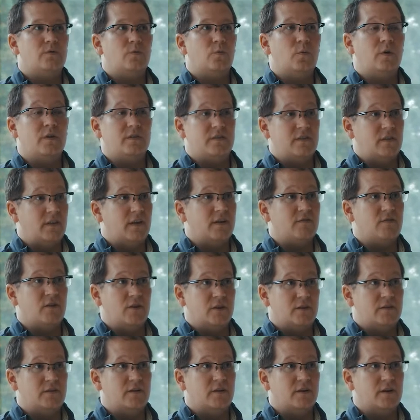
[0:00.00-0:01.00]
What is it like
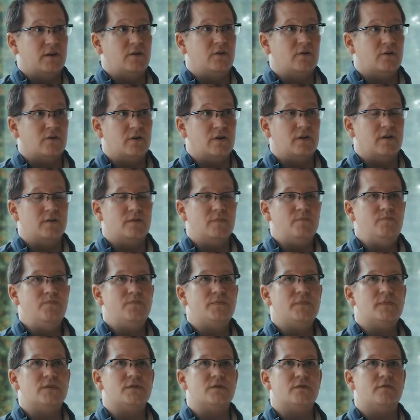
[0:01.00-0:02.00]
volunteering in Ukraine?
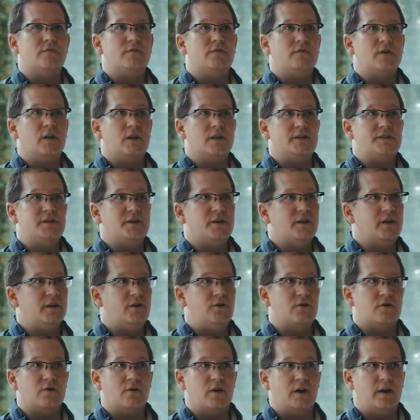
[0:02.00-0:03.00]
So volunteering in
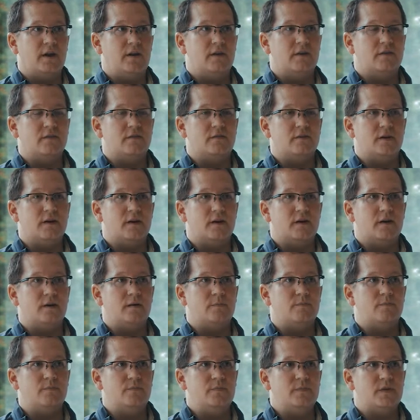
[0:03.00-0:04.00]
Ukraine is
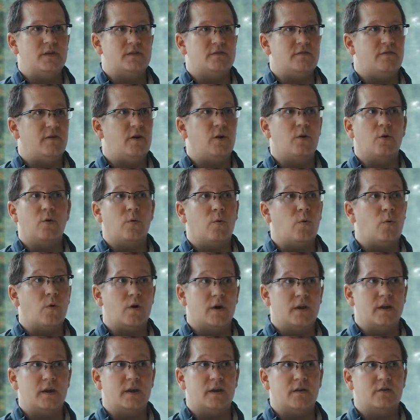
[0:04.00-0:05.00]
a very
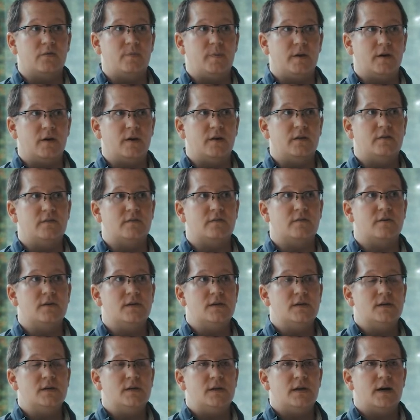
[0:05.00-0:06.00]
rewarding experience.
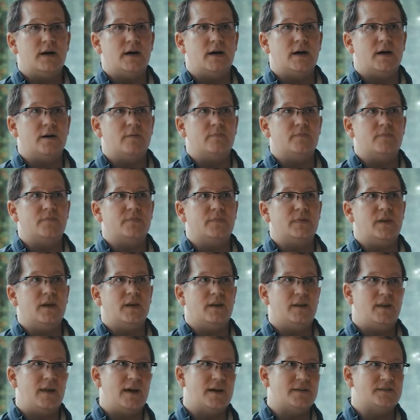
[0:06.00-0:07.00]

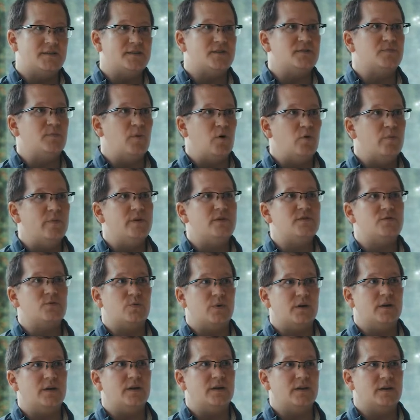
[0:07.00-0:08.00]
It has its moments
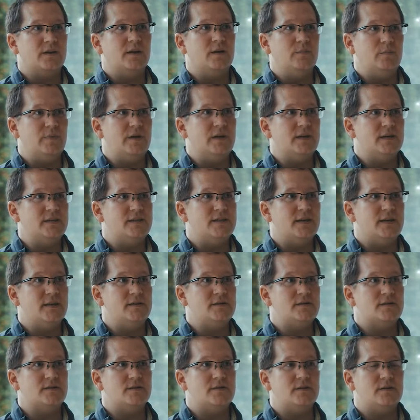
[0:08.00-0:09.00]
where it can be
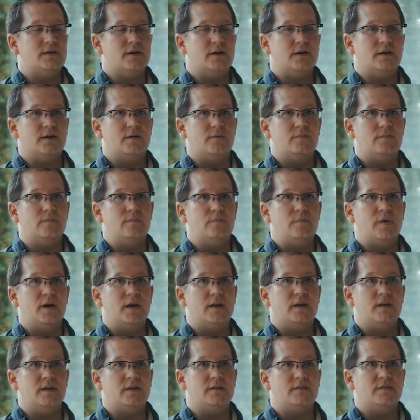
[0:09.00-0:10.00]
intense,
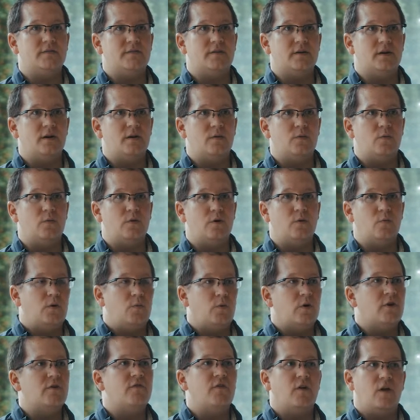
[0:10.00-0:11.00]
but it's a
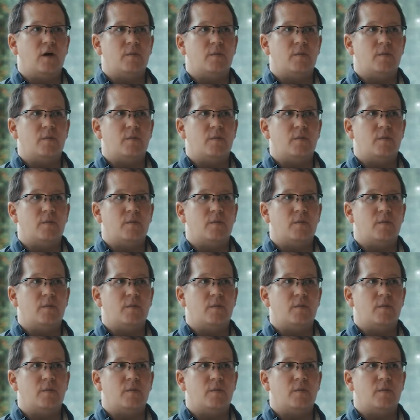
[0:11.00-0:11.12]
wonderful